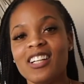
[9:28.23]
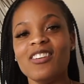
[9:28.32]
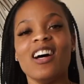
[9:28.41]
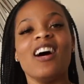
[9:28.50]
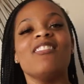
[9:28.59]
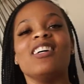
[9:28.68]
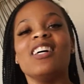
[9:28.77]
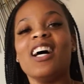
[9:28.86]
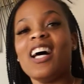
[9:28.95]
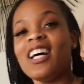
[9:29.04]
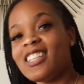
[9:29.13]
have it,
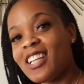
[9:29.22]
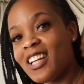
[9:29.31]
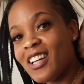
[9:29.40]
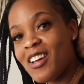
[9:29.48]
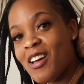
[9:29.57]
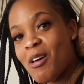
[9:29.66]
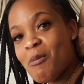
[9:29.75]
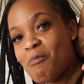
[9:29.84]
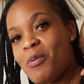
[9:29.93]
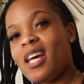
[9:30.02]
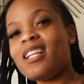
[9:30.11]
guys.
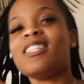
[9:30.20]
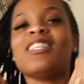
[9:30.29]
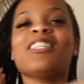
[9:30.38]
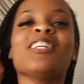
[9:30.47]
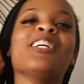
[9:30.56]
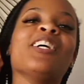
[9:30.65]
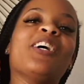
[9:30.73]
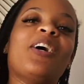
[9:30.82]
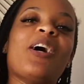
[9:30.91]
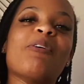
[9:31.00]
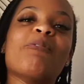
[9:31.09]
Pits are